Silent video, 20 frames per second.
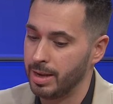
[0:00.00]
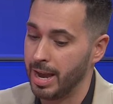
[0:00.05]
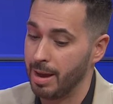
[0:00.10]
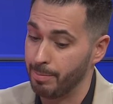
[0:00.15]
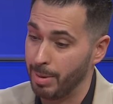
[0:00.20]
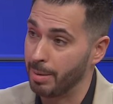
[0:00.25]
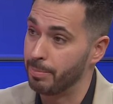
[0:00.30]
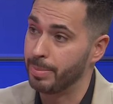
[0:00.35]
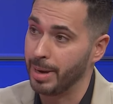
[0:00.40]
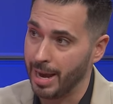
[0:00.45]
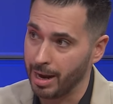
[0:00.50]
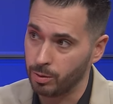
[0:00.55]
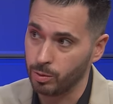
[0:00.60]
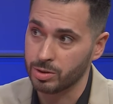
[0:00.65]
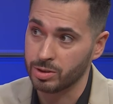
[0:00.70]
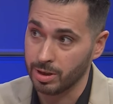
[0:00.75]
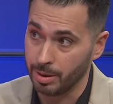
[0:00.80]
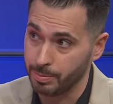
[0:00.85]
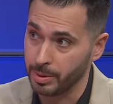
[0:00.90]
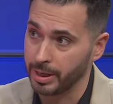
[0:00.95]
and my back
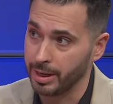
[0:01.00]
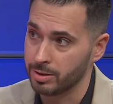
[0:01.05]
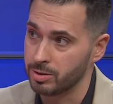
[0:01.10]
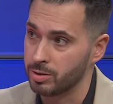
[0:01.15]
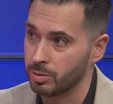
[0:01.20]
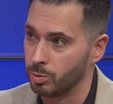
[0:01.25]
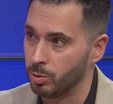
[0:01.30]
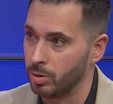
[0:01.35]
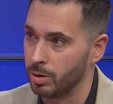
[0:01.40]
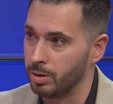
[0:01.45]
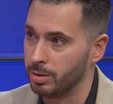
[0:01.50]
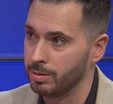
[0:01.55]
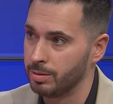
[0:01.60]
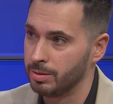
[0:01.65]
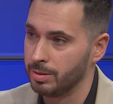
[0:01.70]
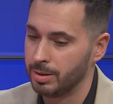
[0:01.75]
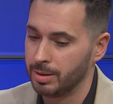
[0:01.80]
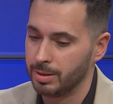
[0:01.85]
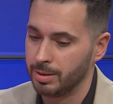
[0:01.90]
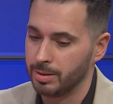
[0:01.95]
was up against the wall,
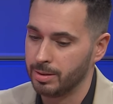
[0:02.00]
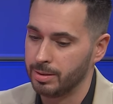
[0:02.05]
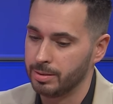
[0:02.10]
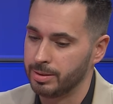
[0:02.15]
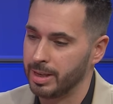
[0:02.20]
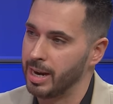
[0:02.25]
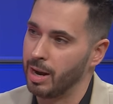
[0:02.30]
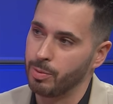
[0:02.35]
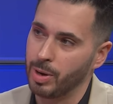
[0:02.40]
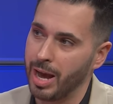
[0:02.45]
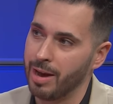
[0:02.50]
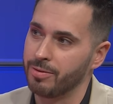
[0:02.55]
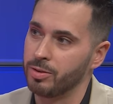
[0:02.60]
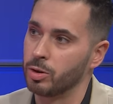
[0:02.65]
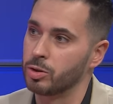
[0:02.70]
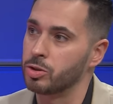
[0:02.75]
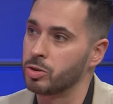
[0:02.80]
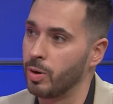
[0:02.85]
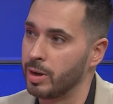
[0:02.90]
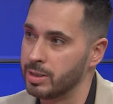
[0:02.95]
then I would have
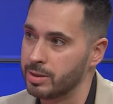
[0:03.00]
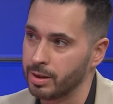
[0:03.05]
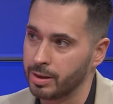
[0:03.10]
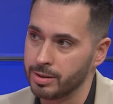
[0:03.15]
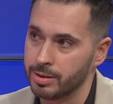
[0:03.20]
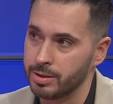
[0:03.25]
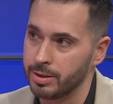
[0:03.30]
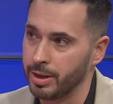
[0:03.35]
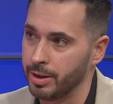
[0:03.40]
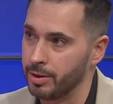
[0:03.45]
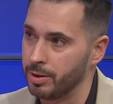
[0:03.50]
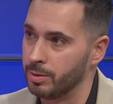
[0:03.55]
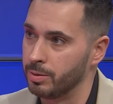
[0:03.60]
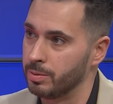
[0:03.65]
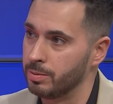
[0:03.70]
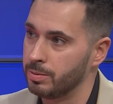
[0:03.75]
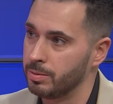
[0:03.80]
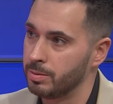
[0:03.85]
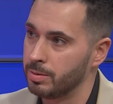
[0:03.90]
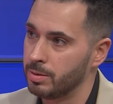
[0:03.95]
no choice to continue.
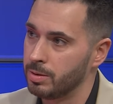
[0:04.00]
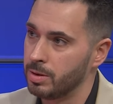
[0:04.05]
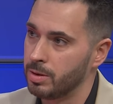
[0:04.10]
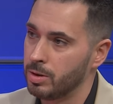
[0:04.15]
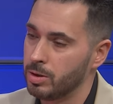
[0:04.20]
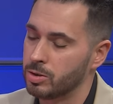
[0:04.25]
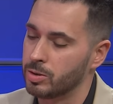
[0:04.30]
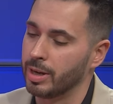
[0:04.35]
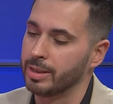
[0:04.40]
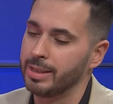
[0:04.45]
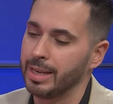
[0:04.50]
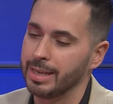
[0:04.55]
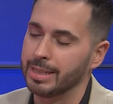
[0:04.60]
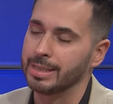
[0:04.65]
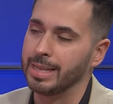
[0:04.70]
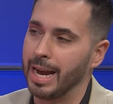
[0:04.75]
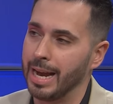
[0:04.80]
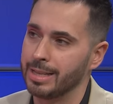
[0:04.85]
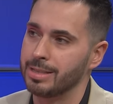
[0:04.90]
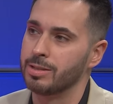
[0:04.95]
So I think
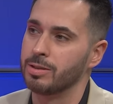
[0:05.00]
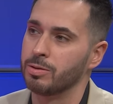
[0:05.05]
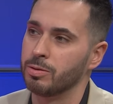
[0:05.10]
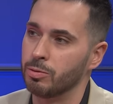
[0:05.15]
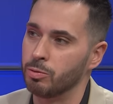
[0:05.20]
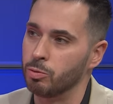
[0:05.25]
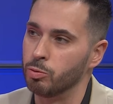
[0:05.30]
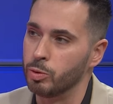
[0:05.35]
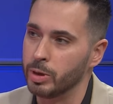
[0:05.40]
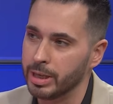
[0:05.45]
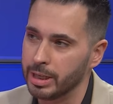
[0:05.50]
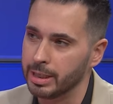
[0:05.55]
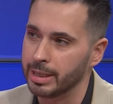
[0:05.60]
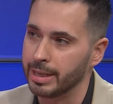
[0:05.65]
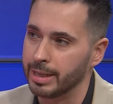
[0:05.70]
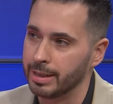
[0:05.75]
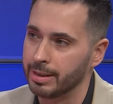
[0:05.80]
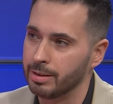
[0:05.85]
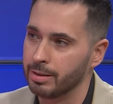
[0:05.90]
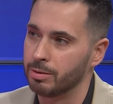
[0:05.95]
that's
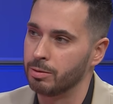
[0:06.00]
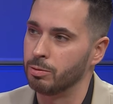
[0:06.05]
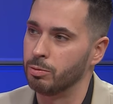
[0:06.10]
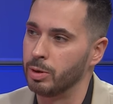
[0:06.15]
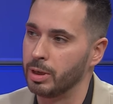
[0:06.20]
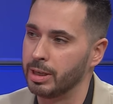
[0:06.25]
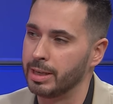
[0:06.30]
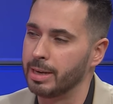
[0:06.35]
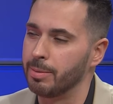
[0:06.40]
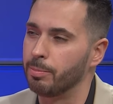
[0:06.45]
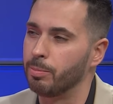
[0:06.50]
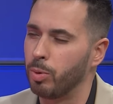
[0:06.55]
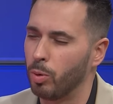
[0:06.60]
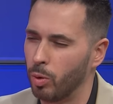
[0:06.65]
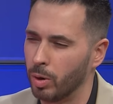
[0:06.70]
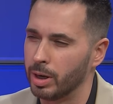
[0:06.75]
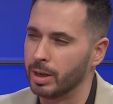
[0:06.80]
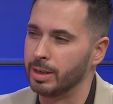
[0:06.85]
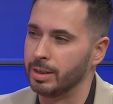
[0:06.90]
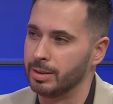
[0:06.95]
really, really
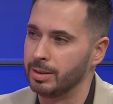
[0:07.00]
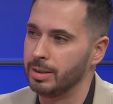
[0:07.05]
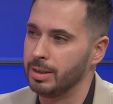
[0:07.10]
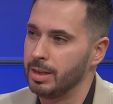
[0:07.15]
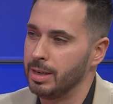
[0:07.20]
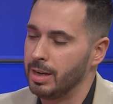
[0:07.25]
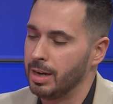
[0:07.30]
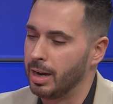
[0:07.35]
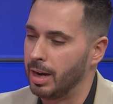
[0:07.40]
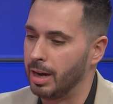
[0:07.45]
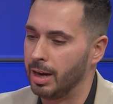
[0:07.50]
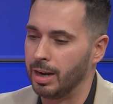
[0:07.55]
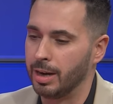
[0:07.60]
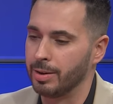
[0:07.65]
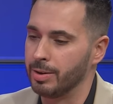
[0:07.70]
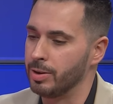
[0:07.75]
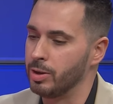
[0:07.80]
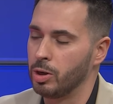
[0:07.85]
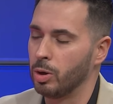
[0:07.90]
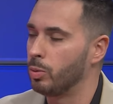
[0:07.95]
important. Uh,
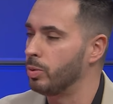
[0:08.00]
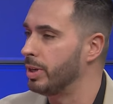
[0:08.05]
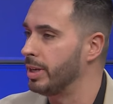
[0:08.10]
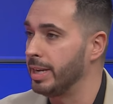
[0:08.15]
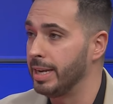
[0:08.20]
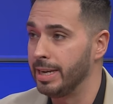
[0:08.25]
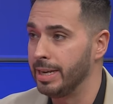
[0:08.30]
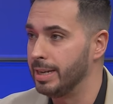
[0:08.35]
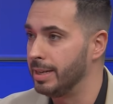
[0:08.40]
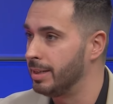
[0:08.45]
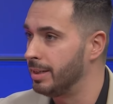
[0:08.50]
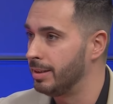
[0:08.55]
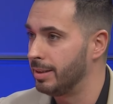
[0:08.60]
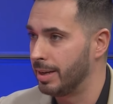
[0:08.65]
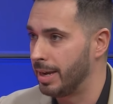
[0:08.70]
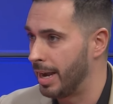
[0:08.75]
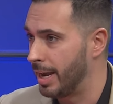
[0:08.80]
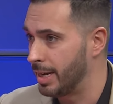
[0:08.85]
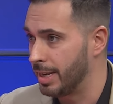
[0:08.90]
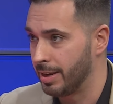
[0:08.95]
you don't need
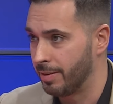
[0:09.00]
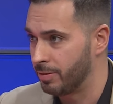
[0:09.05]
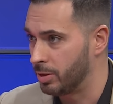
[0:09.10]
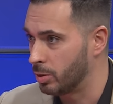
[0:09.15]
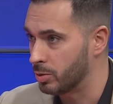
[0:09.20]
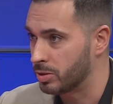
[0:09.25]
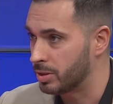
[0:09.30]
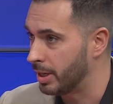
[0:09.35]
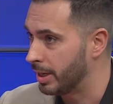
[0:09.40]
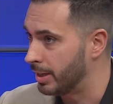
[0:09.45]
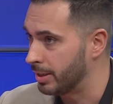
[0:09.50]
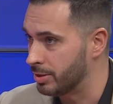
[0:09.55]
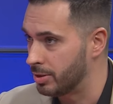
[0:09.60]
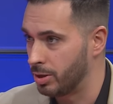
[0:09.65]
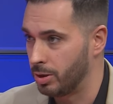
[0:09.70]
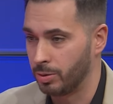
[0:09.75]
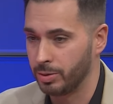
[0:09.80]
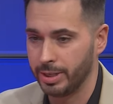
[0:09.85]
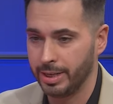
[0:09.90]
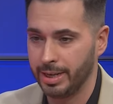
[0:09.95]
any of those things. You
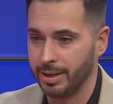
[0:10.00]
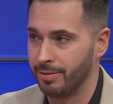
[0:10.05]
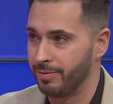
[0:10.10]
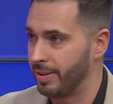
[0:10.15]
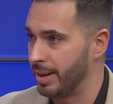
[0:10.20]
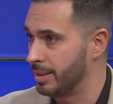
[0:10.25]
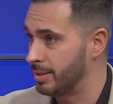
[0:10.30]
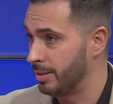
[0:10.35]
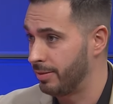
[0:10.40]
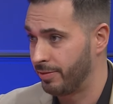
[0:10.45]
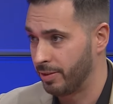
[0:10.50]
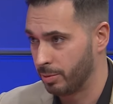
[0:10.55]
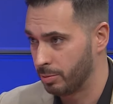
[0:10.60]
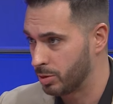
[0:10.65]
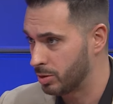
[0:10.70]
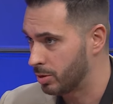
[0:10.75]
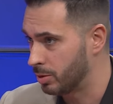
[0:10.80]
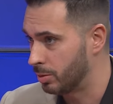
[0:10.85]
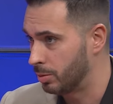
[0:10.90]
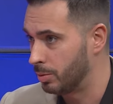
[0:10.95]
don't need a fancy film
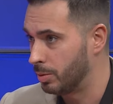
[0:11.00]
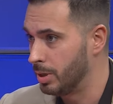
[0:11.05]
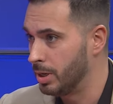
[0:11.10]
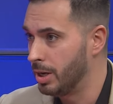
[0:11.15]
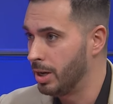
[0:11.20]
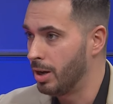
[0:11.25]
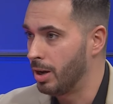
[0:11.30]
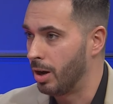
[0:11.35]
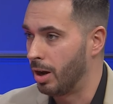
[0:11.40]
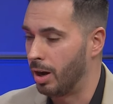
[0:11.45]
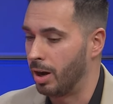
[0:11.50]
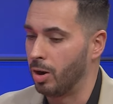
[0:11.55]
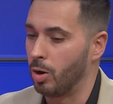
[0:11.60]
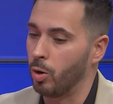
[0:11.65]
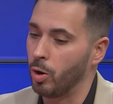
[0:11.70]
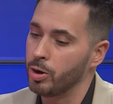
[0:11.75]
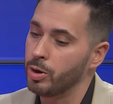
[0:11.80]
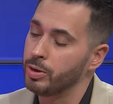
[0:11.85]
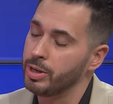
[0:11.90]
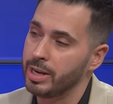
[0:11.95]
school. Uh,
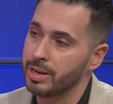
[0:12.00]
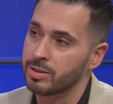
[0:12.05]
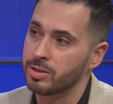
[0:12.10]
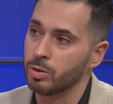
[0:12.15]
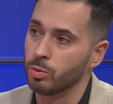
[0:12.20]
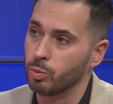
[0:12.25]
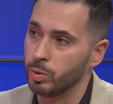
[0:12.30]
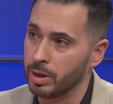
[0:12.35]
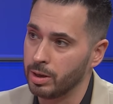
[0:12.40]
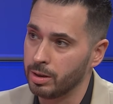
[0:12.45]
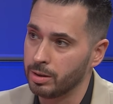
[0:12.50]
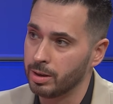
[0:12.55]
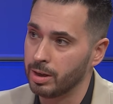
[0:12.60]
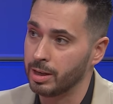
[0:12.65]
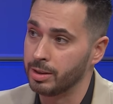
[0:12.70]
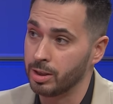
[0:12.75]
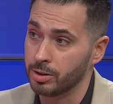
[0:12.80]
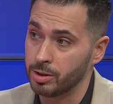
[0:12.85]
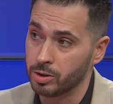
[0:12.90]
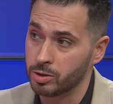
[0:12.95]
all you need is the will
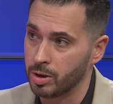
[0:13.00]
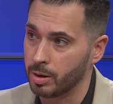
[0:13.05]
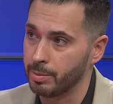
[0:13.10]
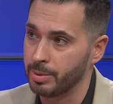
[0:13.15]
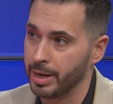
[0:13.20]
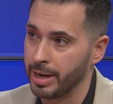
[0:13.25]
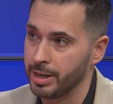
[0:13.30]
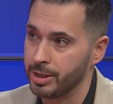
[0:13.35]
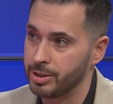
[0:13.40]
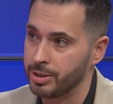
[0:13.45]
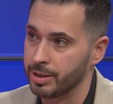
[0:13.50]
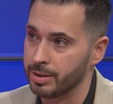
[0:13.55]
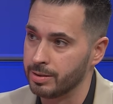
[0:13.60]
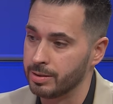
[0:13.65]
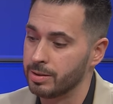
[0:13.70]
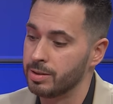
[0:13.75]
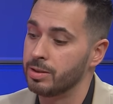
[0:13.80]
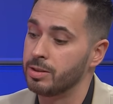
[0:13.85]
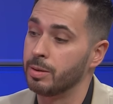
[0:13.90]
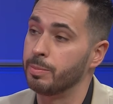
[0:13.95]
and the
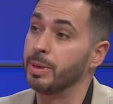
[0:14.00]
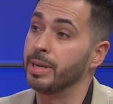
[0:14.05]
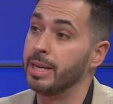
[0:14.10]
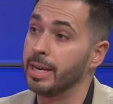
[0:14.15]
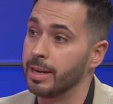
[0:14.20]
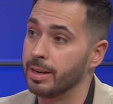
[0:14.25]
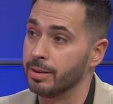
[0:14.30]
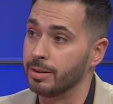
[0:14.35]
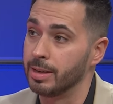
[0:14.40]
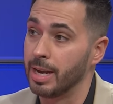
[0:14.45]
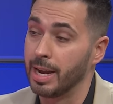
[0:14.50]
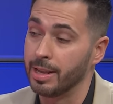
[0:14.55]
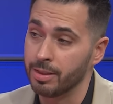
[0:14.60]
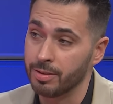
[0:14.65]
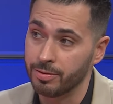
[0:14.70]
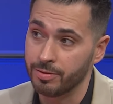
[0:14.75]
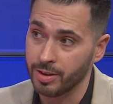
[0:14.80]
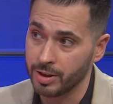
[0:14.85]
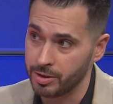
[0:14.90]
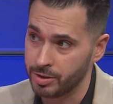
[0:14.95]
determination to begin and the
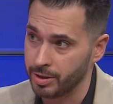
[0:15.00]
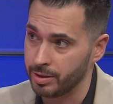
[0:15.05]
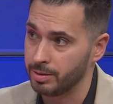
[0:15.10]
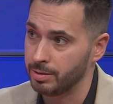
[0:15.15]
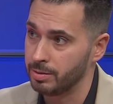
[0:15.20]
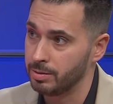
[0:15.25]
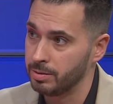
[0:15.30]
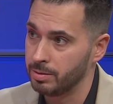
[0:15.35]
vision.